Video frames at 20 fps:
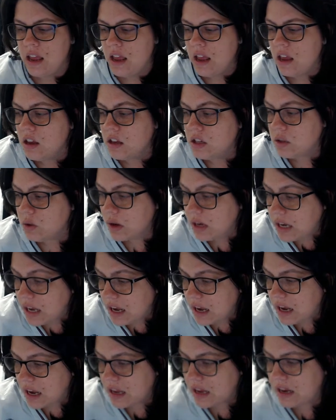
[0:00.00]
So I
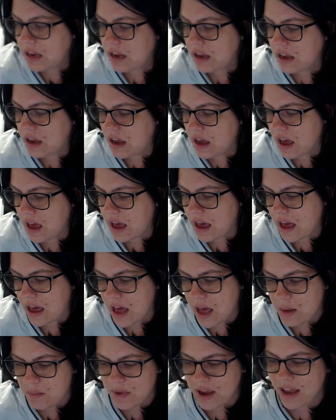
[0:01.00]
did,
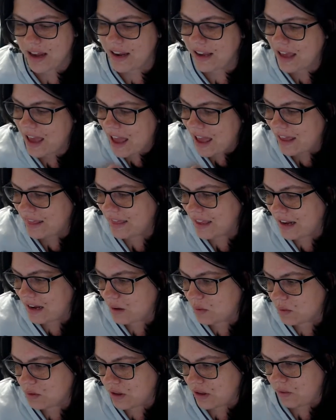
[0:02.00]
and again, they
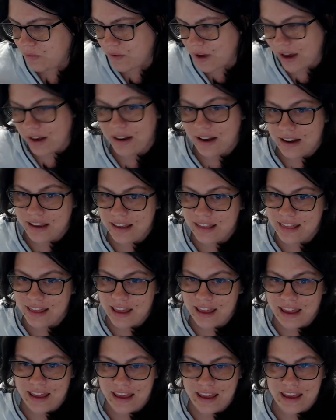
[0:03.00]
didn't really find
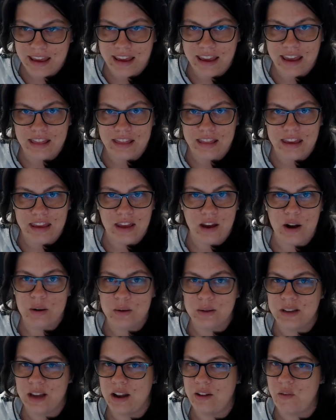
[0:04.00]
anything, and the ER
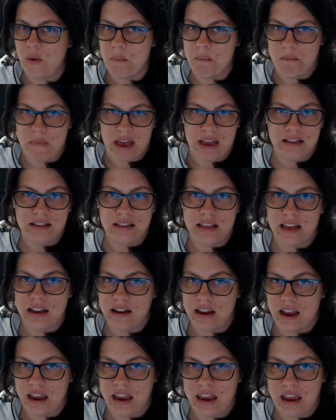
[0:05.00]
was kind of a mess that
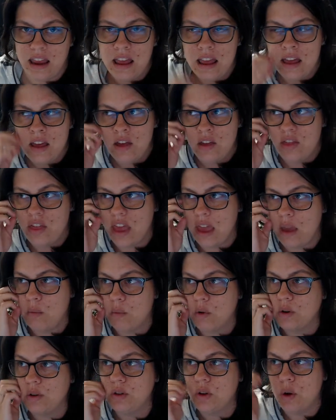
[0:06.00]
night. They
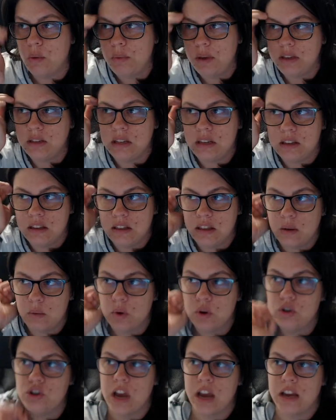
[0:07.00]
were so busy that they were
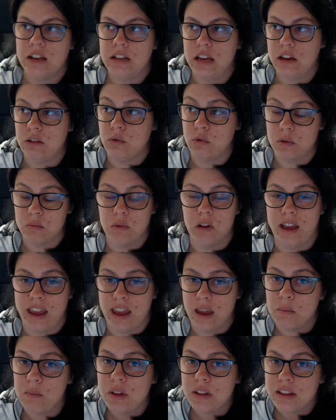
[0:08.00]
rejecting normal
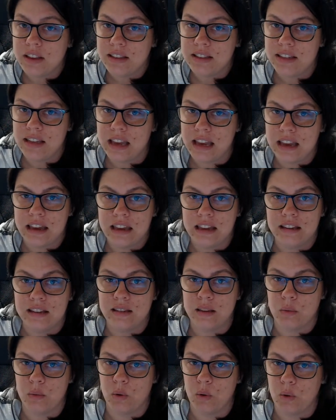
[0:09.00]
ambulances.
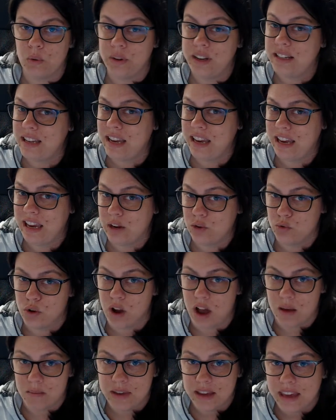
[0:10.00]
They were only taking
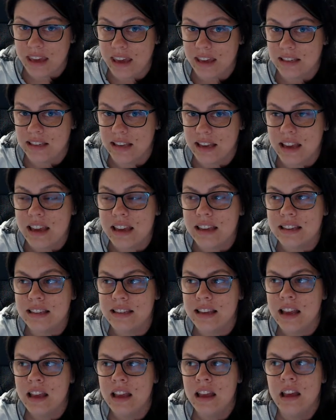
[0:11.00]
trauma cases
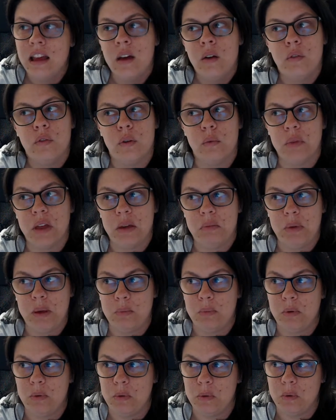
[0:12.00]
from like
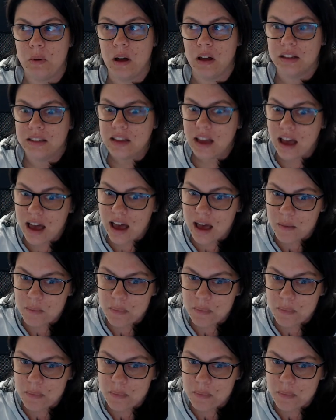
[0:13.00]
people who called up,